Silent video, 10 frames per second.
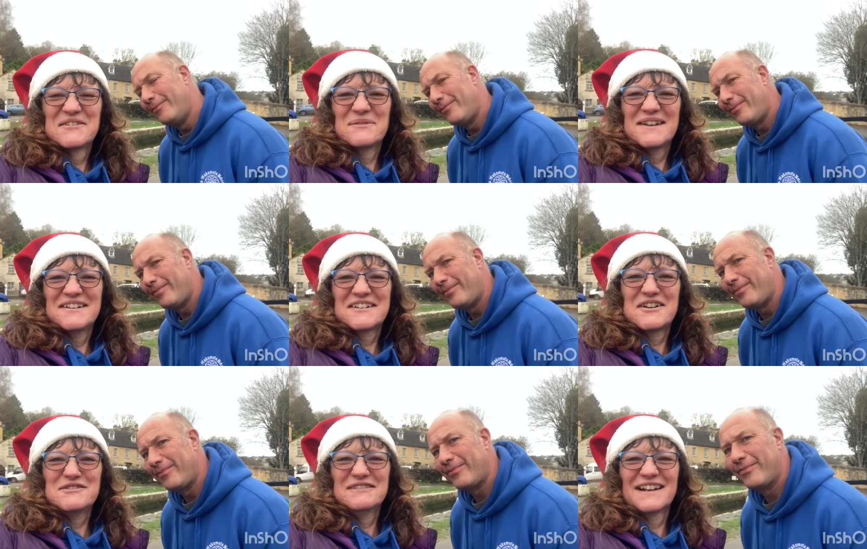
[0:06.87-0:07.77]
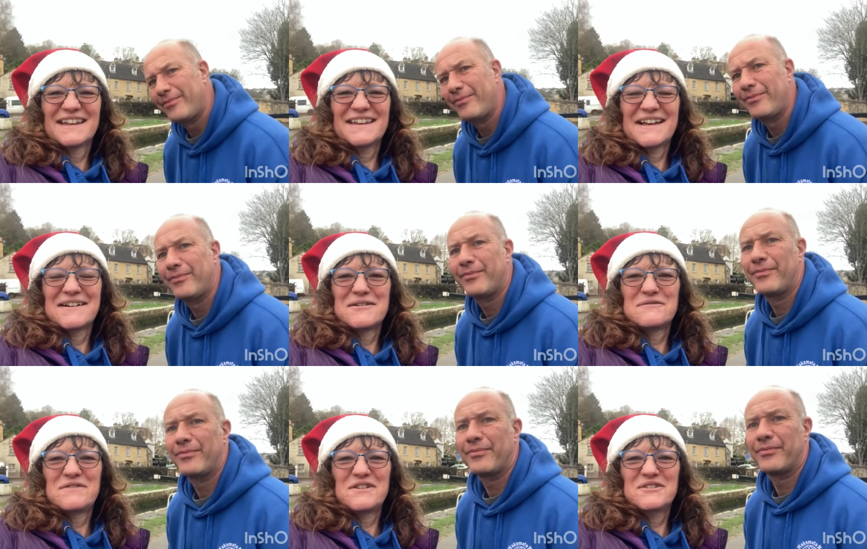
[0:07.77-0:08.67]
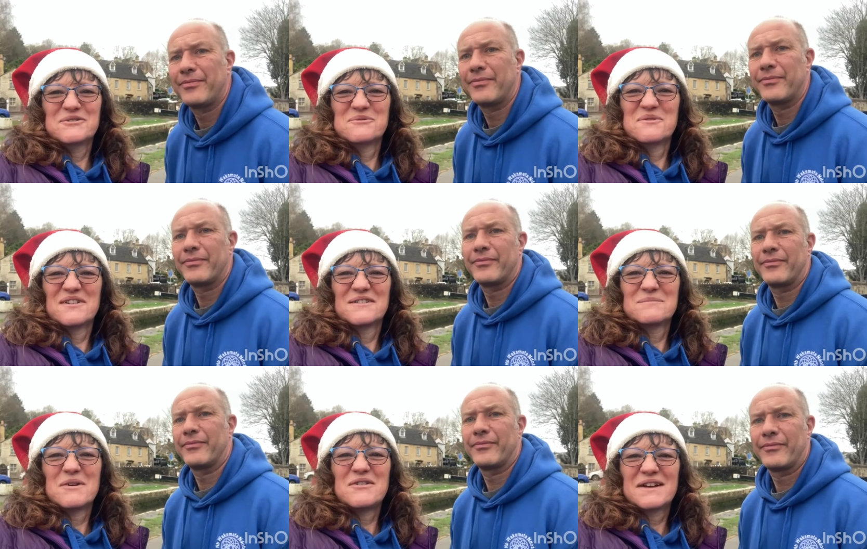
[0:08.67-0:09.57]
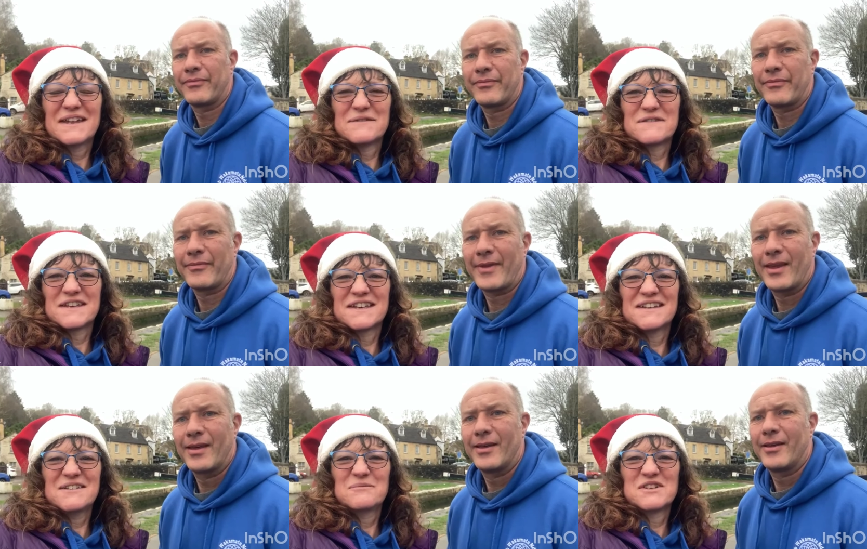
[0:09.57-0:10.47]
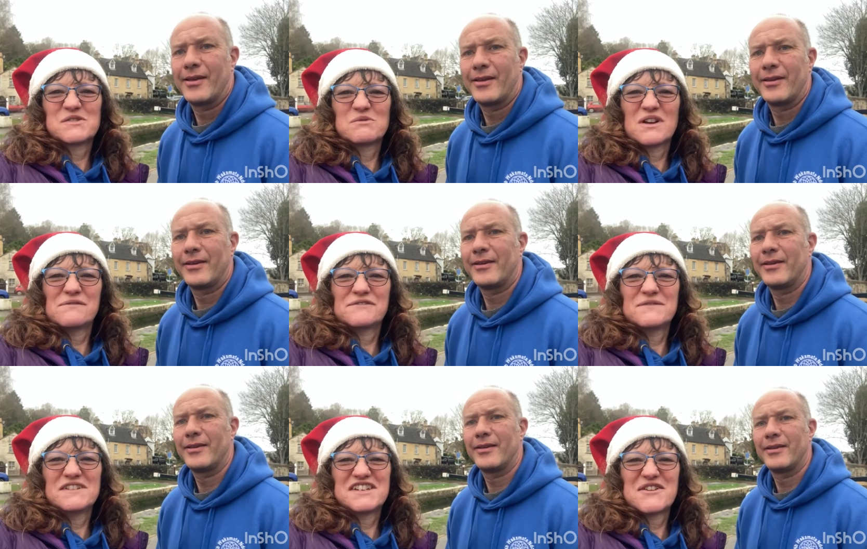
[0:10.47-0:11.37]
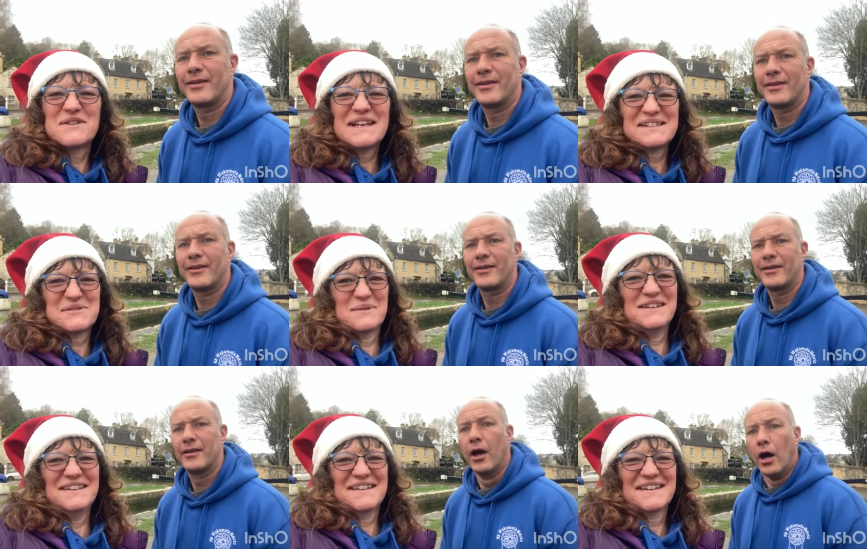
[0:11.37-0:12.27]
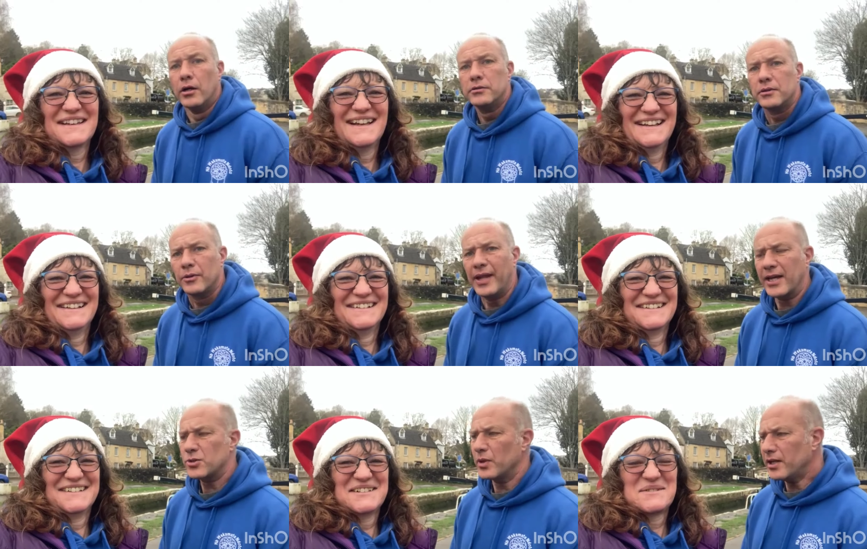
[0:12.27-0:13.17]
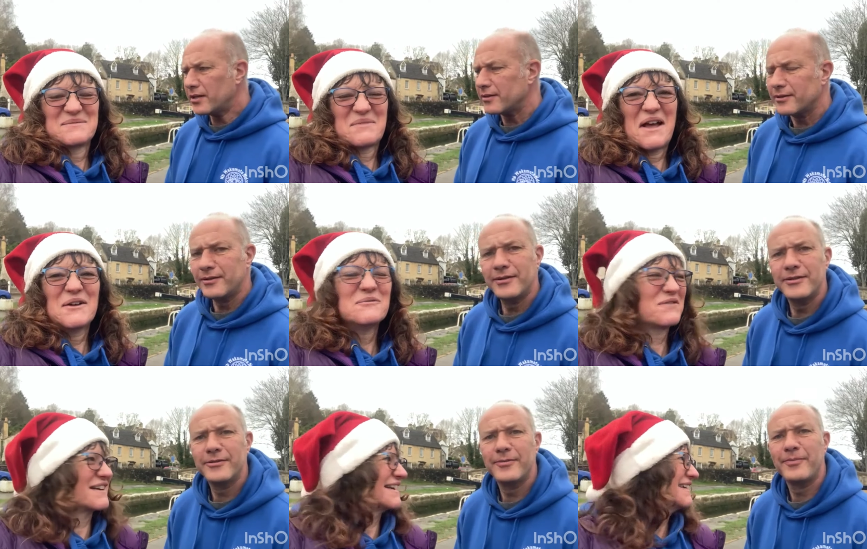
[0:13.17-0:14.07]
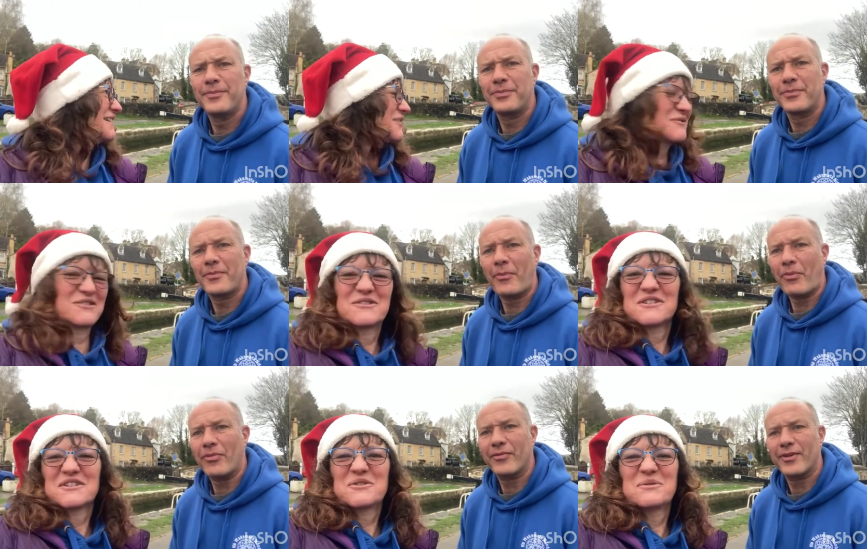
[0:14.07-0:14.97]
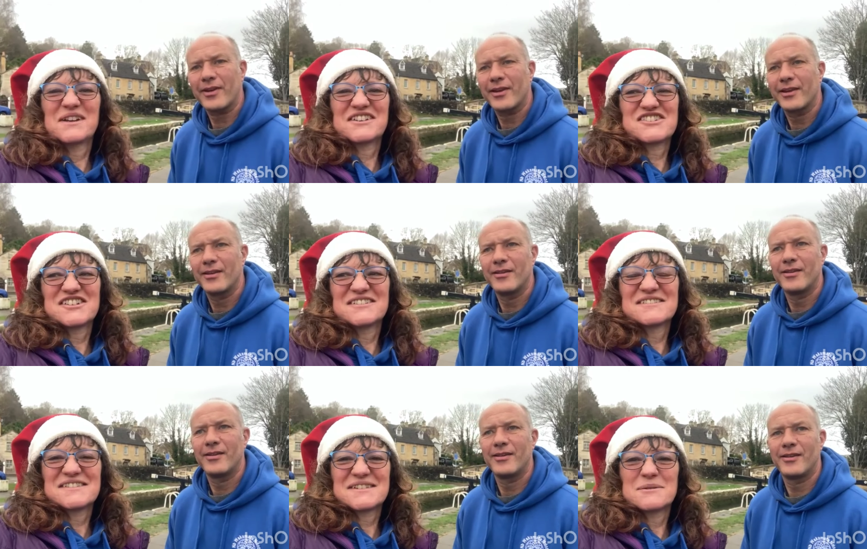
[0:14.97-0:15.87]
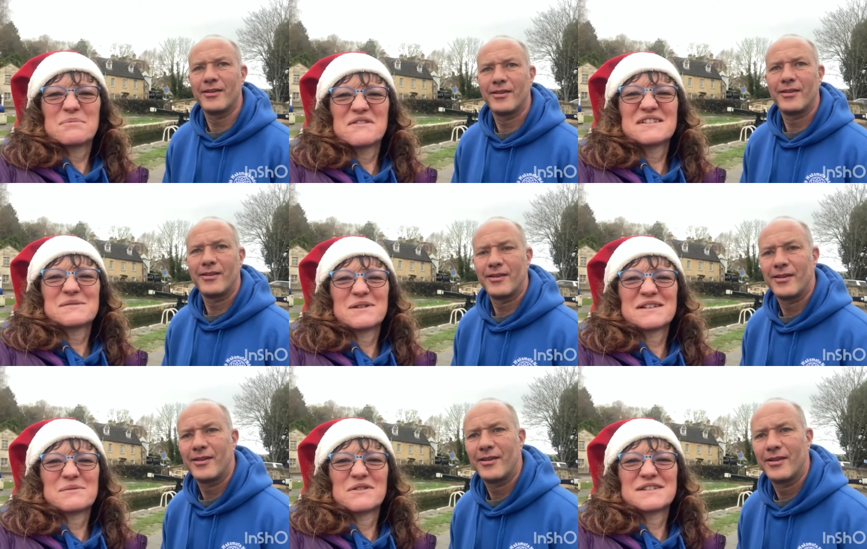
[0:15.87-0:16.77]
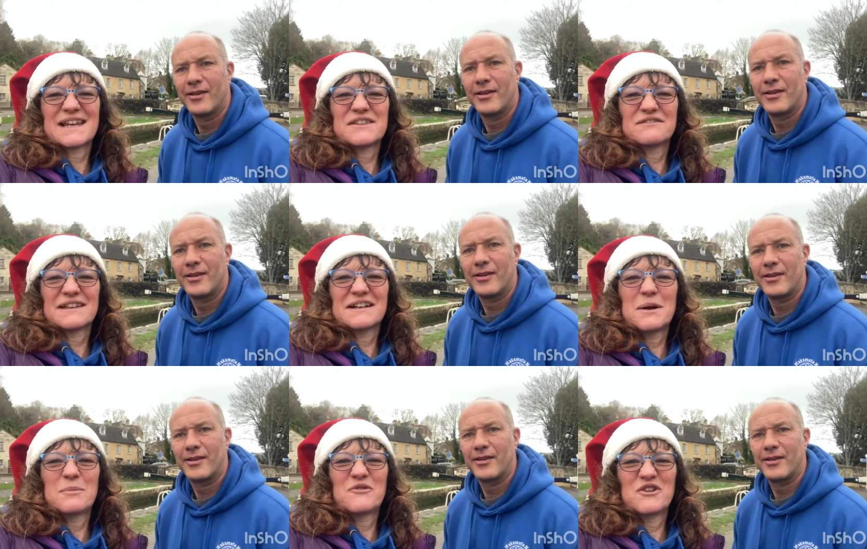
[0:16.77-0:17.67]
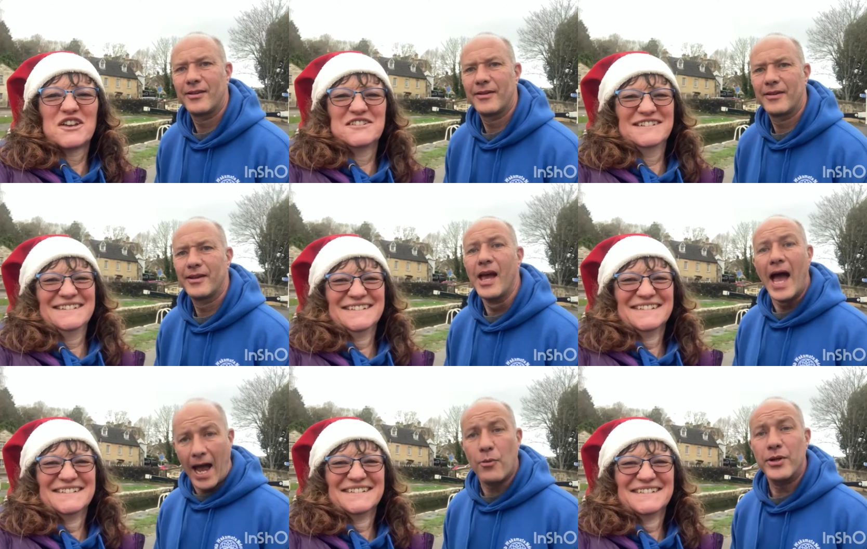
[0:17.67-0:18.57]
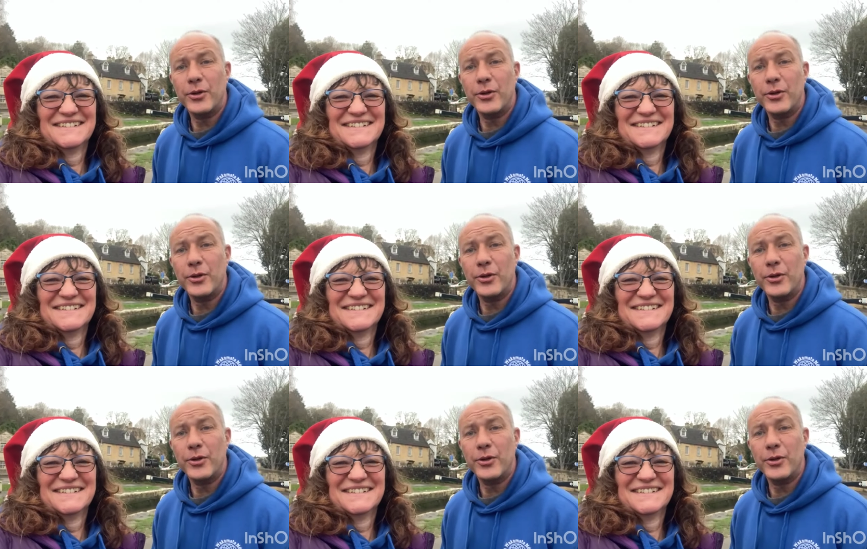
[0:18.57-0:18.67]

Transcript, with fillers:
Speaker 1: We are currently at our final market of the year, which we'll cover in the video next week.
Speaker 2: Next week.
Speaker 1: But hopefully, I've got a quick chance to put this week's one together and get it up for you.
Speaker 2: How are we